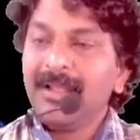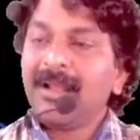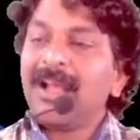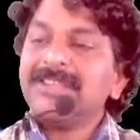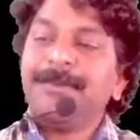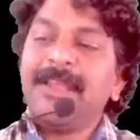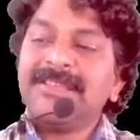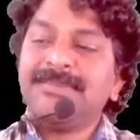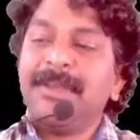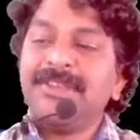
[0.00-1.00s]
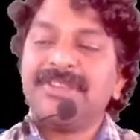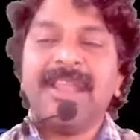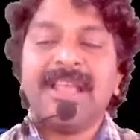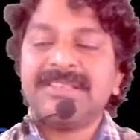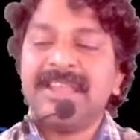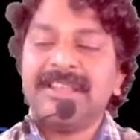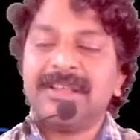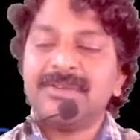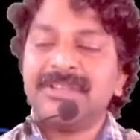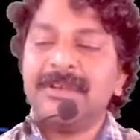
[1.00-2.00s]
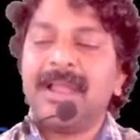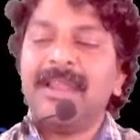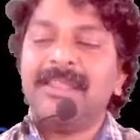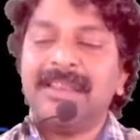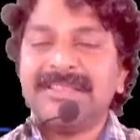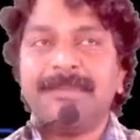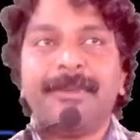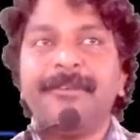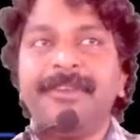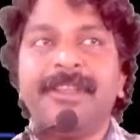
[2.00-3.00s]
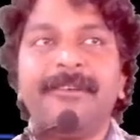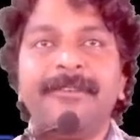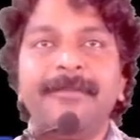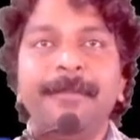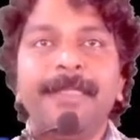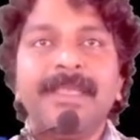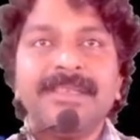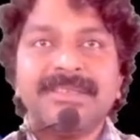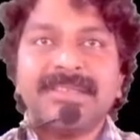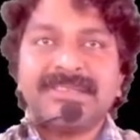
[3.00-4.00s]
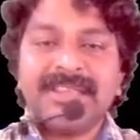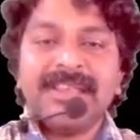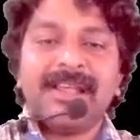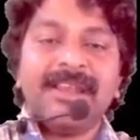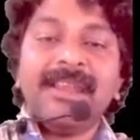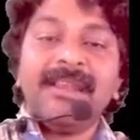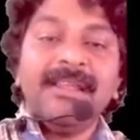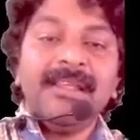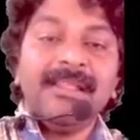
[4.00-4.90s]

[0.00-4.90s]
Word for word: Cost price mentioned as 8,000 and there is a profit of 1,600.